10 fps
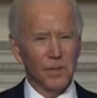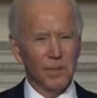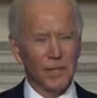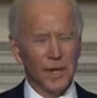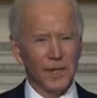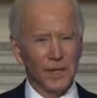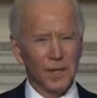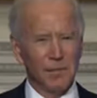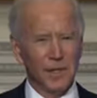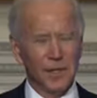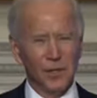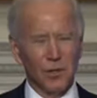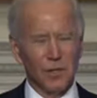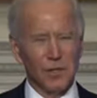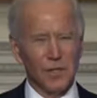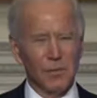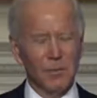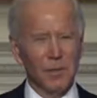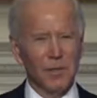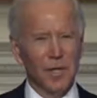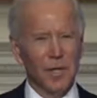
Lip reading: begin to come in early summer, but